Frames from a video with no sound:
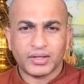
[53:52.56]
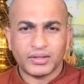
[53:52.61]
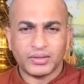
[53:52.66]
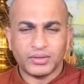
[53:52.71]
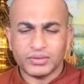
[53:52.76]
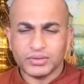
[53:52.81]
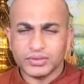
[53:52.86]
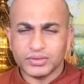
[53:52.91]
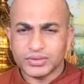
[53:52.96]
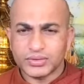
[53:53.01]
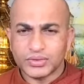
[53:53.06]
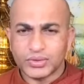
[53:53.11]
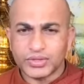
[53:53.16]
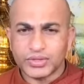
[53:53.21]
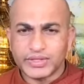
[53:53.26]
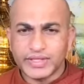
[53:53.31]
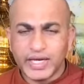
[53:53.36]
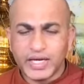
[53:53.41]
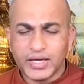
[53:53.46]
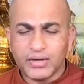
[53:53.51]
No, so
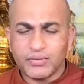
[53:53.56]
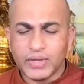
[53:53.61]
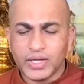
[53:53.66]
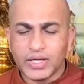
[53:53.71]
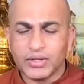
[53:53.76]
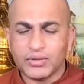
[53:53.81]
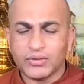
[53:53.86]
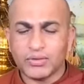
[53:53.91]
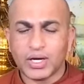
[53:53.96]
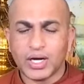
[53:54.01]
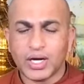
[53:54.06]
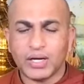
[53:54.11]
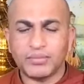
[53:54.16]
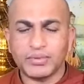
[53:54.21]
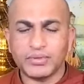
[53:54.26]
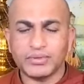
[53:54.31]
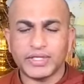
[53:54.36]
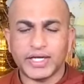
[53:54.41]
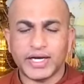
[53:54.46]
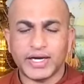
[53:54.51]
then when you
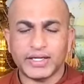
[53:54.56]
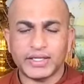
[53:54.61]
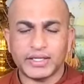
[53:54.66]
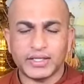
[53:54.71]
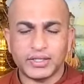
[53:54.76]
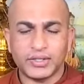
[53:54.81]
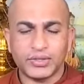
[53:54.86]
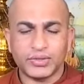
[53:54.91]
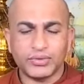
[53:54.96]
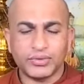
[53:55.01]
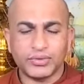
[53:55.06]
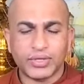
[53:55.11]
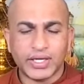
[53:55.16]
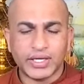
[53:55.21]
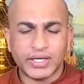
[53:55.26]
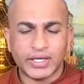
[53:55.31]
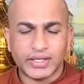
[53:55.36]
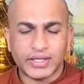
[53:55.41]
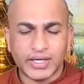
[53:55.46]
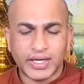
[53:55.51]
come to that, you
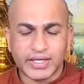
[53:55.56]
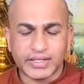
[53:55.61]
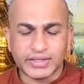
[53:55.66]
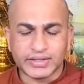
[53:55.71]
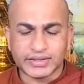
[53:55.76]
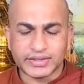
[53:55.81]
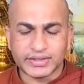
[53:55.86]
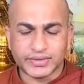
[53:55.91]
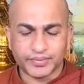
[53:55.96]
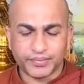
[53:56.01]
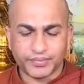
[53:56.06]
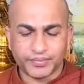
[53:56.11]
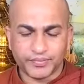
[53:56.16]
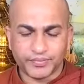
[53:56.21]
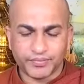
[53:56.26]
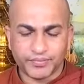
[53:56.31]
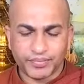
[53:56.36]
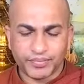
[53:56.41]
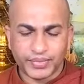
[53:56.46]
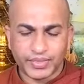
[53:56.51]
recognize
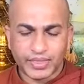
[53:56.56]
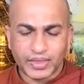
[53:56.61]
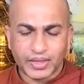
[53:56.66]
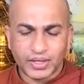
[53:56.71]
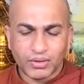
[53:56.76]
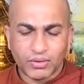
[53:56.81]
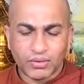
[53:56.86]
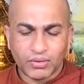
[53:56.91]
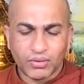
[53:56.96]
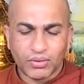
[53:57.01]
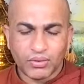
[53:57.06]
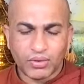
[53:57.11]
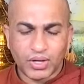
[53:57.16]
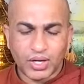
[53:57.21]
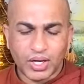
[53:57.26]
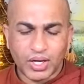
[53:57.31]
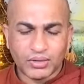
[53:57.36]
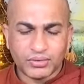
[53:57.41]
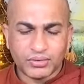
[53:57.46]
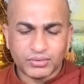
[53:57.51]
or oh,
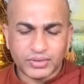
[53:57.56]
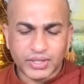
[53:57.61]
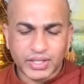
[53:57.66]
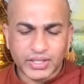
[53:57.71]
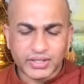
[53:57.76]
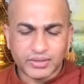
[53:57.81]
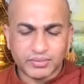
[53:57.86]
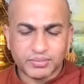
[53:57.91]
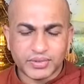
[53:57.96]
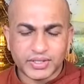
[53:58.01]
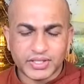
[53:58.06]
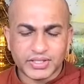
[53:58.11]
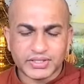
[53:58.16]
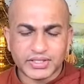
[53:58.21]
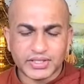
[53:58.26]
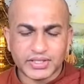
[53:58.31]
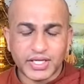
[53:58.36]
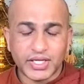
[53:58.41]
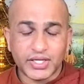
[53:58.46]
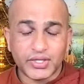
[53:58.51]
how other
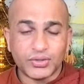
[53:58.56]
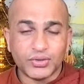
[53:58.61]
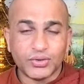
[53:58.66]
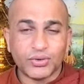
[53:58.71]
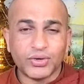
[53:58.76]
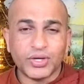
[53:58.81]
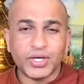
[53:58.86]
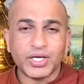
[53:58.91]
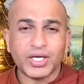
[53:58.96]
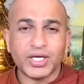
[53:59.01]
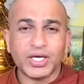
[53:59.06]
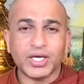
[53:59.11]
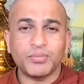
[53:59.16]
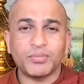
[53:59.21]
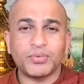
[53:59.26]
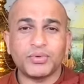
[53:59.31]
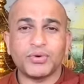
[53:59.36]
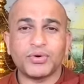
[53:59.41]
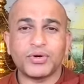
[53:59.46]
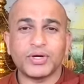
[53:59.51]
person enjoying
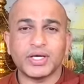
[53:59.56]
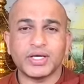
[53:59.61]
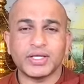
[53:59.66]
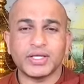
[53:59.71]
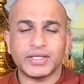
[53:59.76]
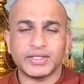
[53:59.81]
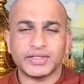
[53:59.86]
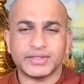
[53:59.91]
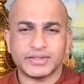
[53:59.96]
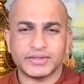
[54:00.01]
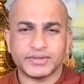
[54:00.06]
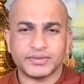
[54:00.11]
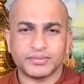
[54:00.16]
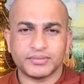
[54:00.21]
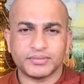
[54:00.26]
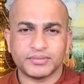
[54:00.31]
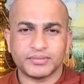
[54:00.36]
keep talking this